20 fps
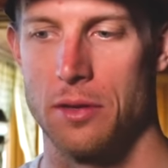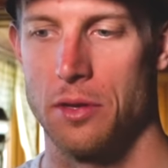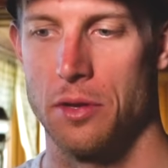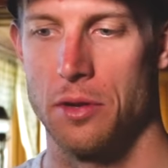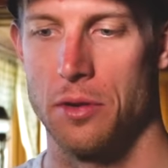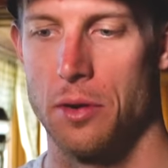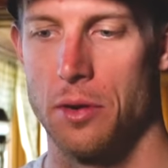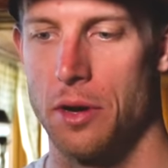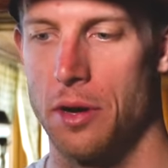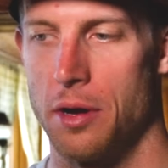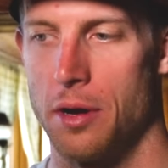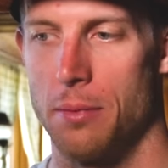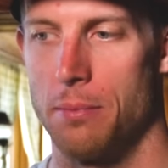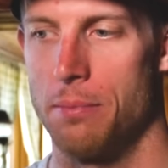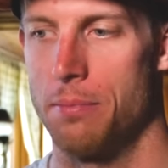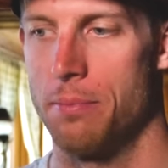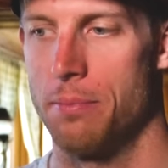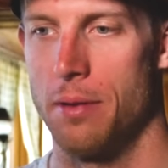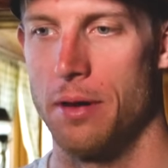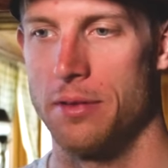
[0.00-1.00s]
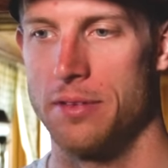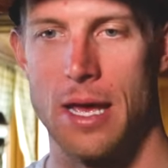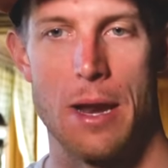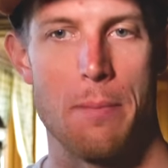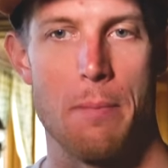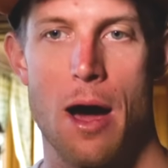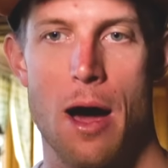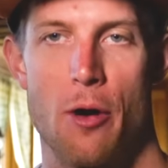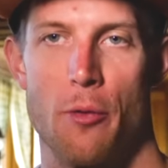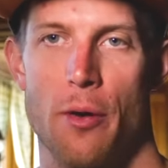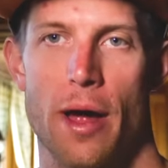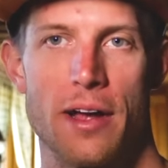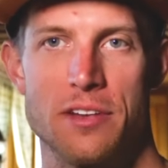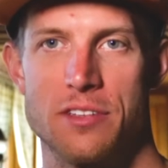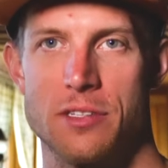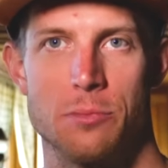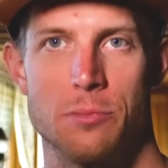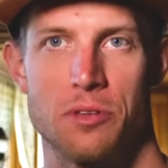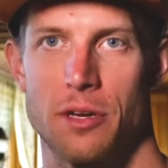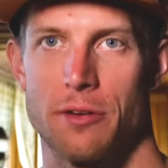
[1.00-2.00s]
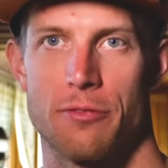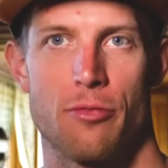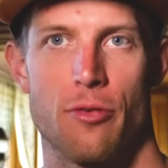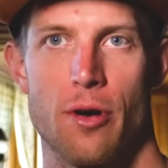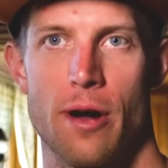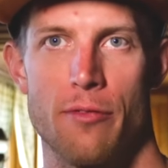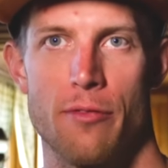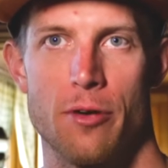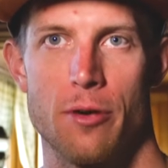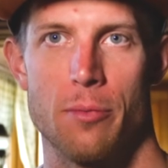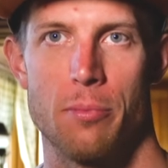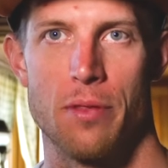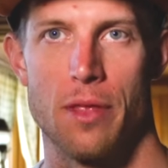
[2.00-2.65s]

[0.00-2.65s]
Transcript: You know, a 10-mile ride seems like forever,